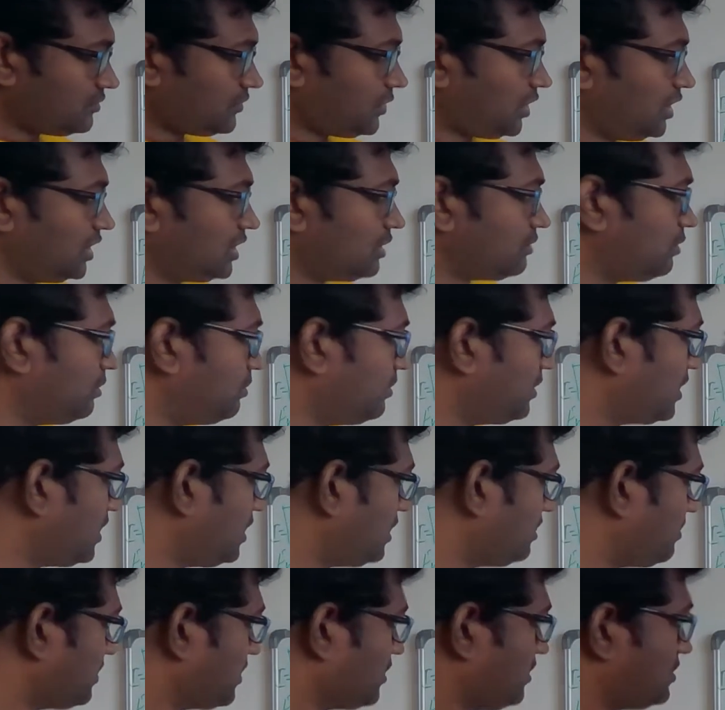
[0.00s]
remember
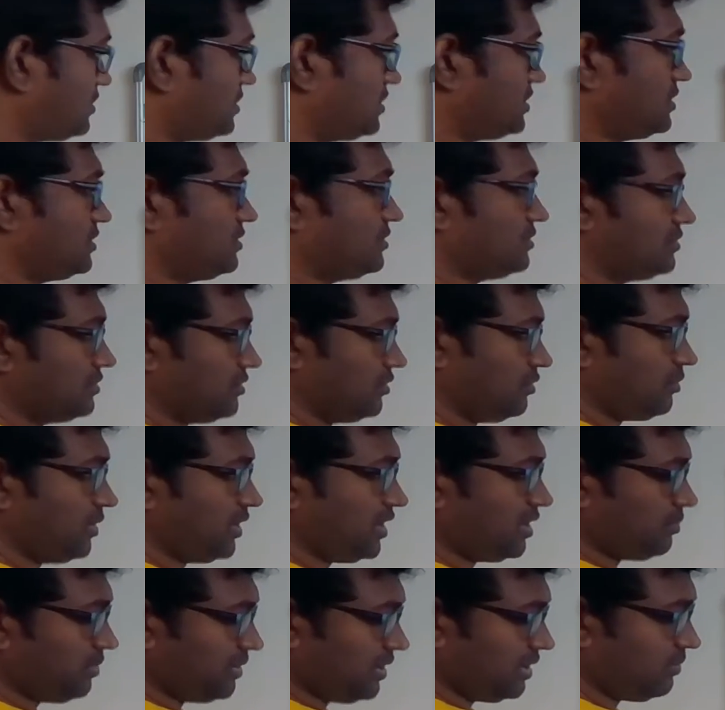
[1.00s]
it, because you
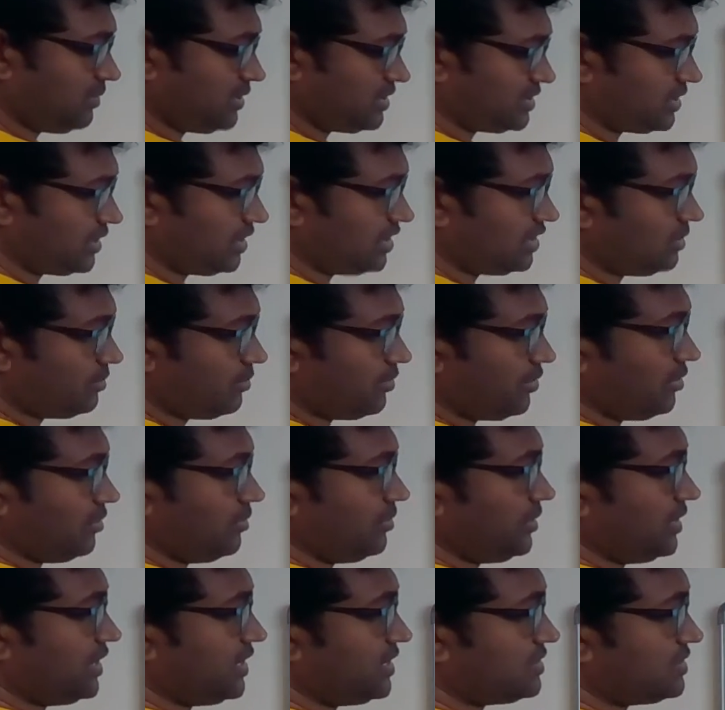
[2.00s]
multiply basically the
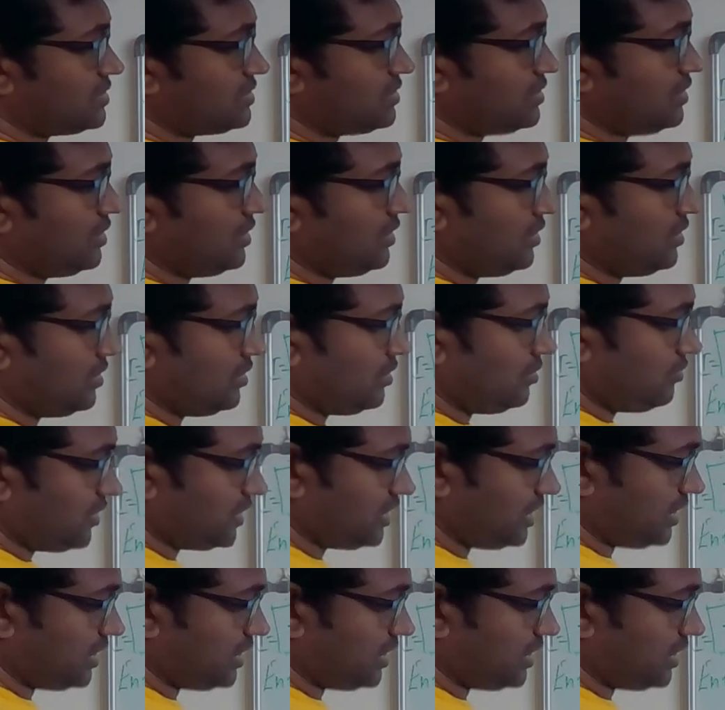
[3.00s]
probabilities with